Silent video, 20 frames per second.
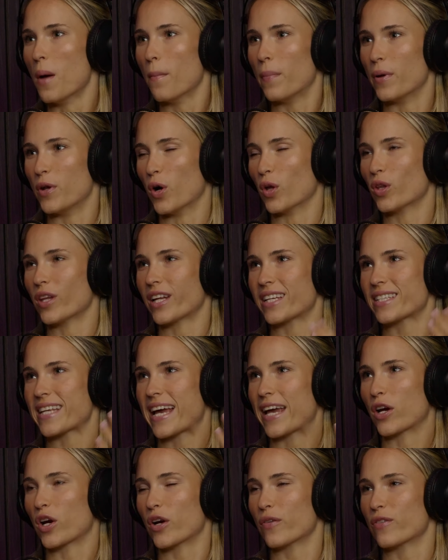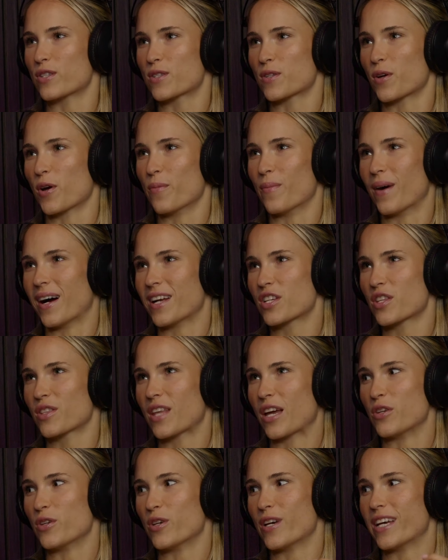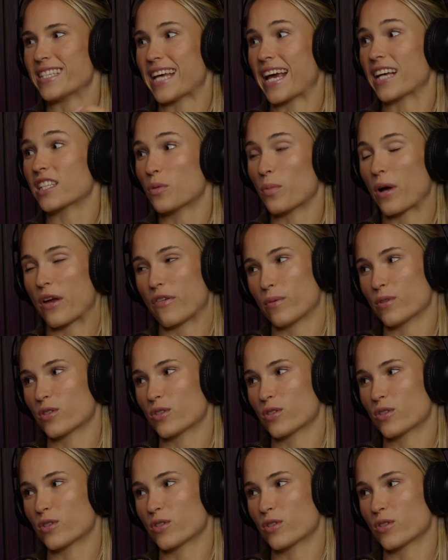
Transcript: but not let it take over so much that it takes away from